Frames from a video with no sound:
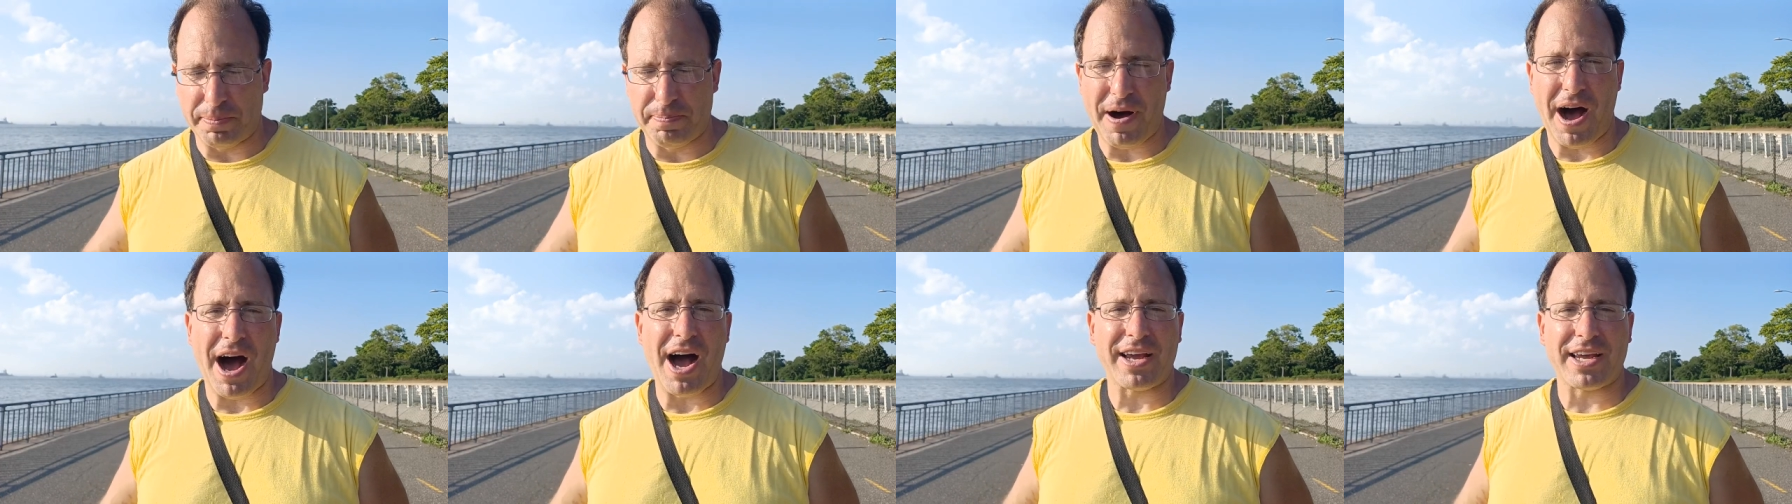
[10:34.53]

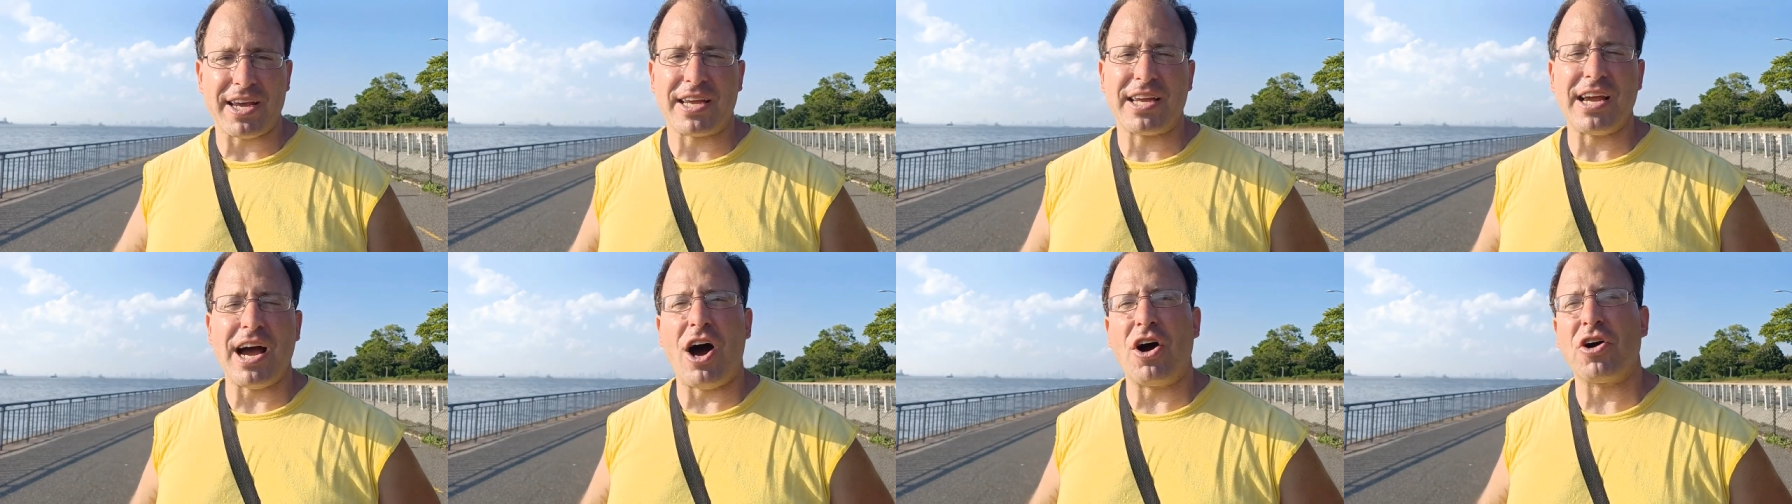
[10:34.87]
pocket
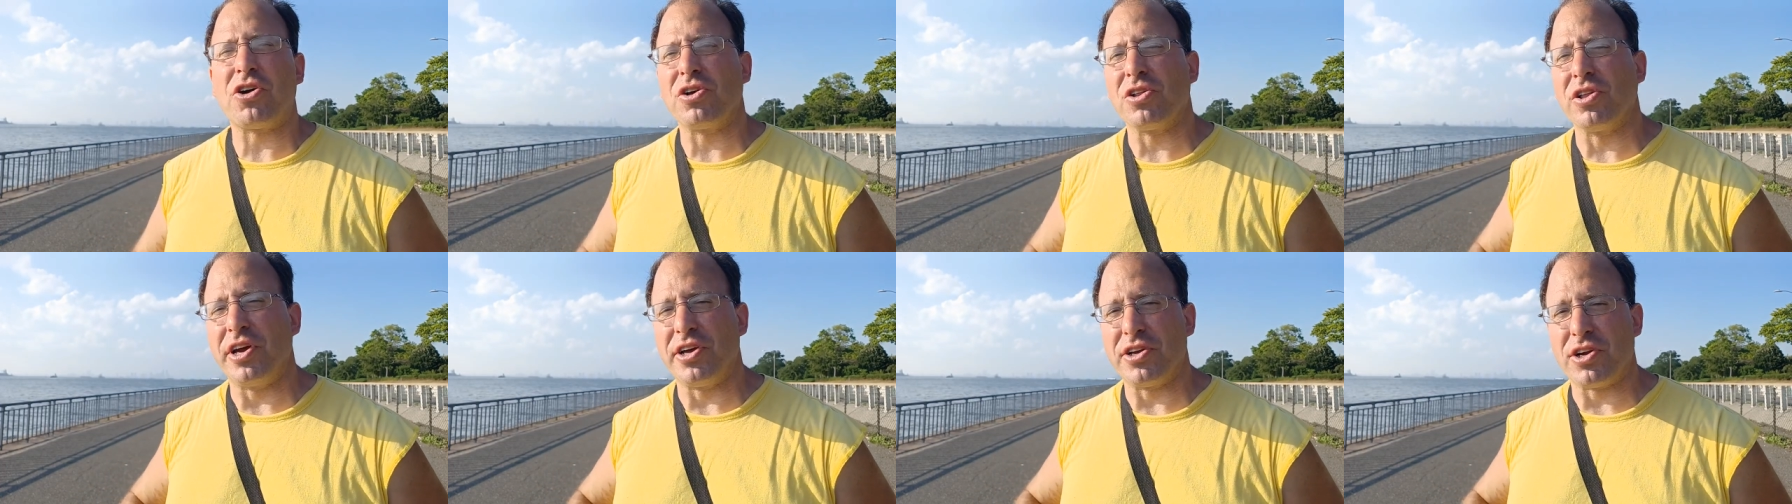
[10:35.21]

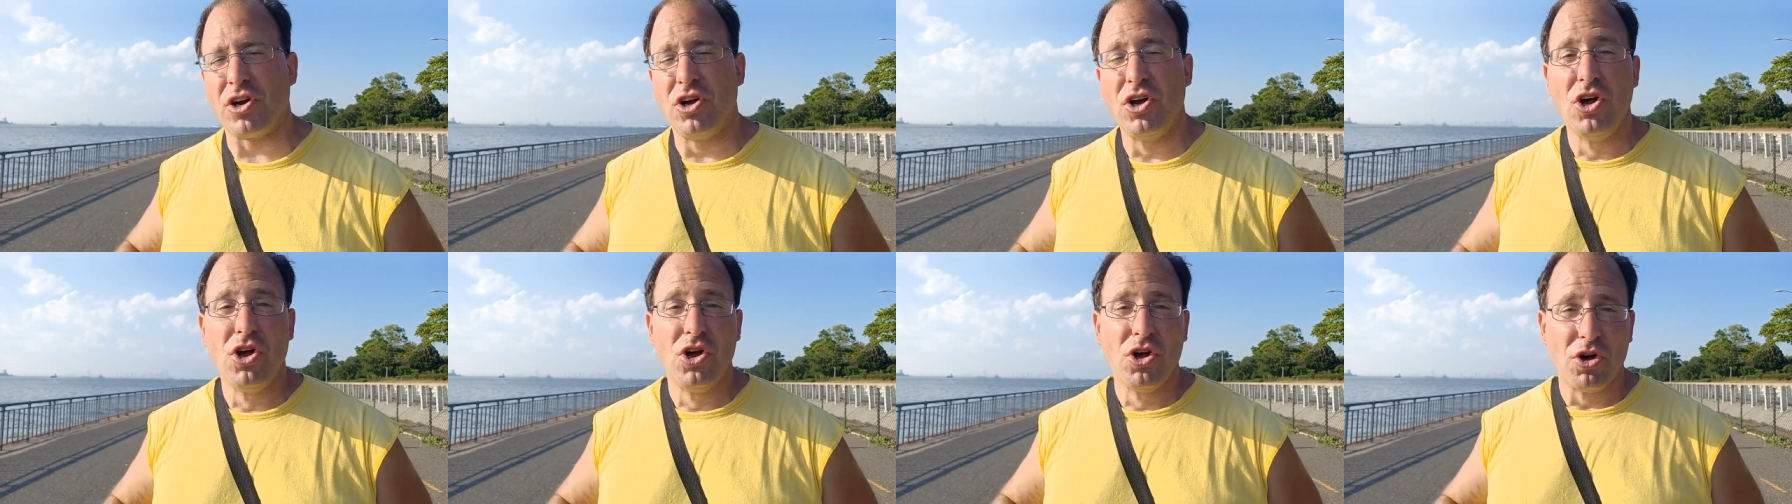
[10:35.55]
calculator
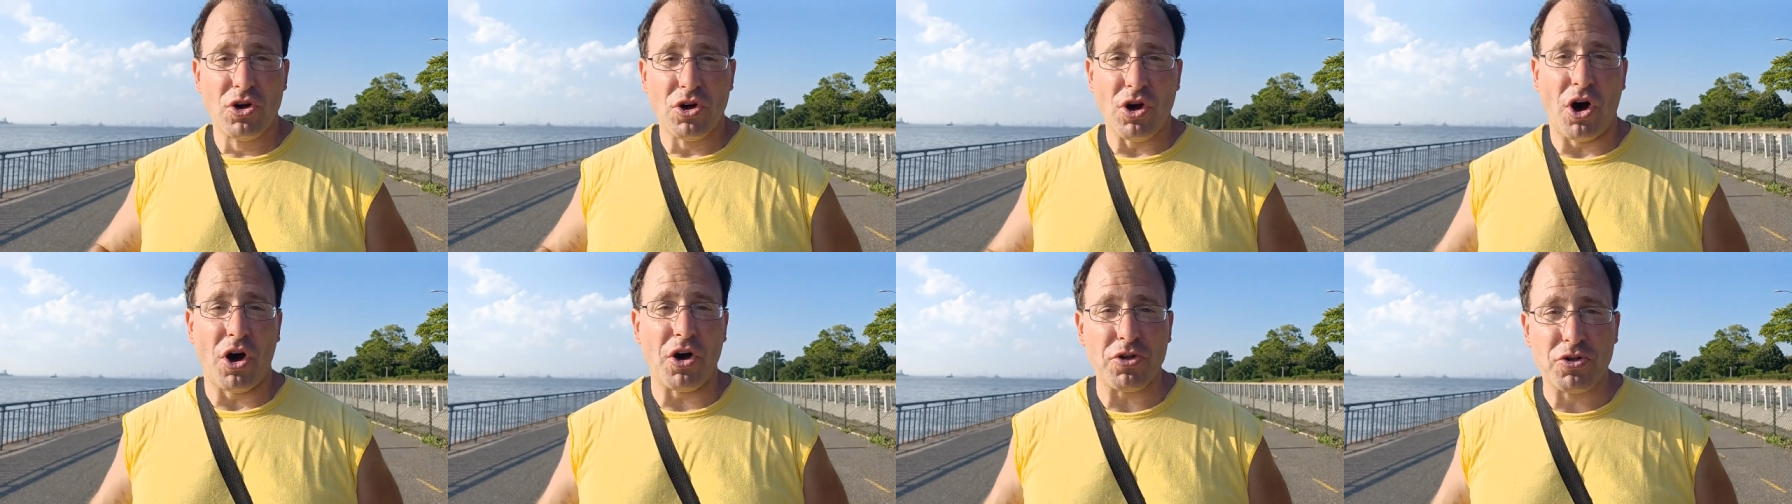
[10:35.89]

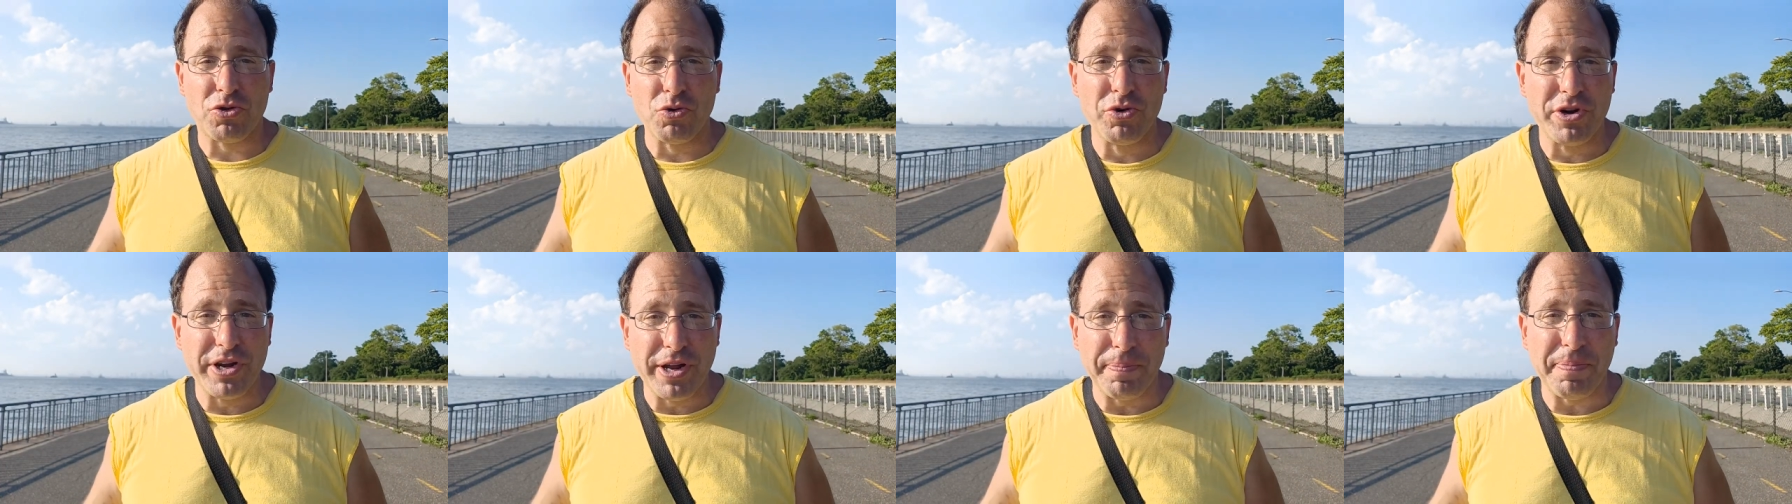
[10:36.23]

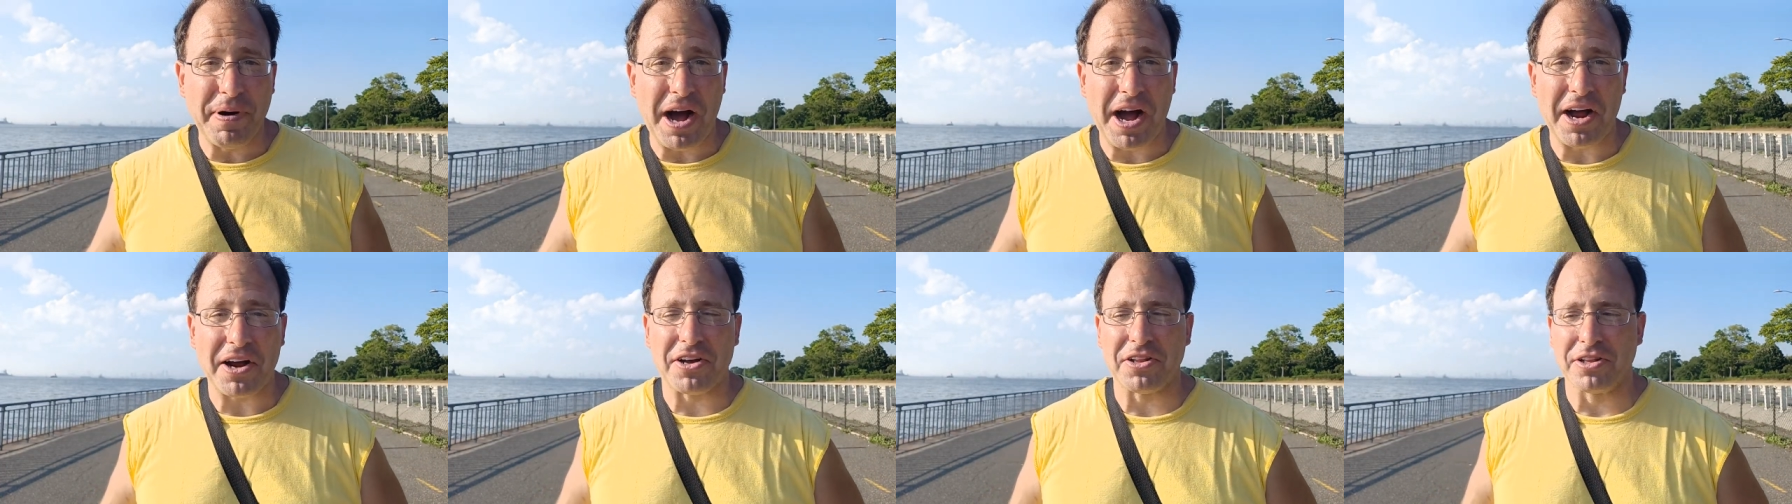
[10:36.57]
through the
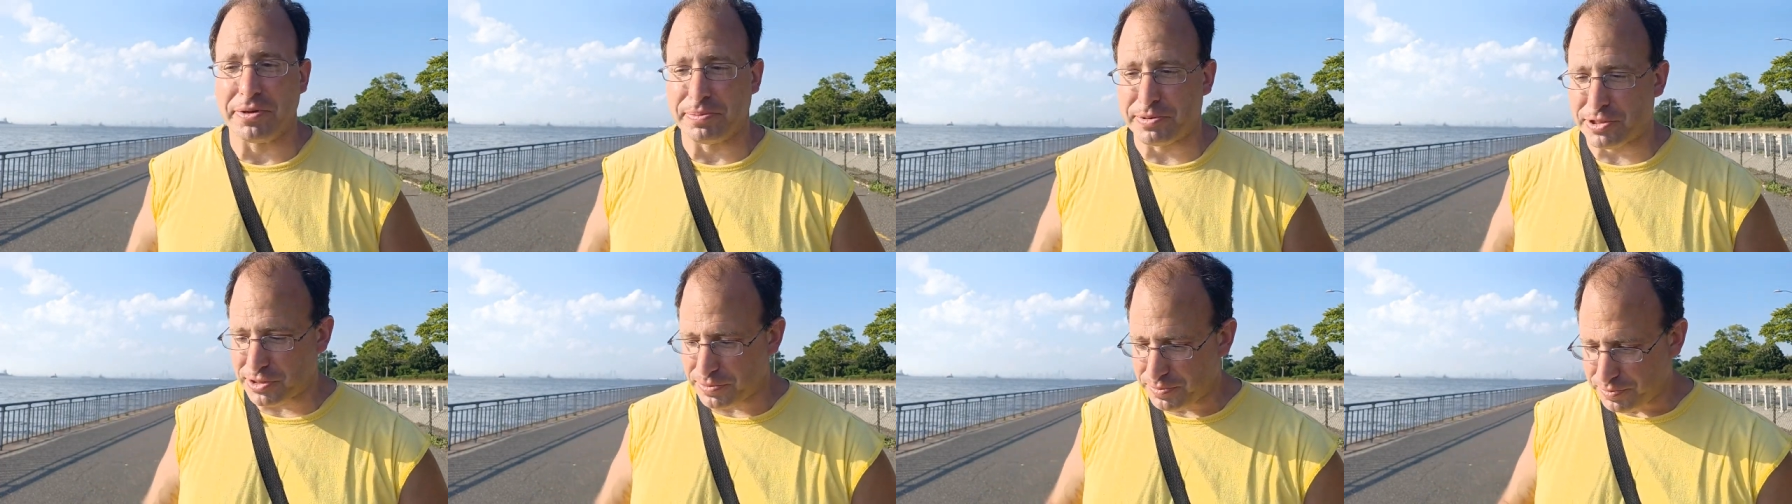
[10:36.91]
Apocalypse.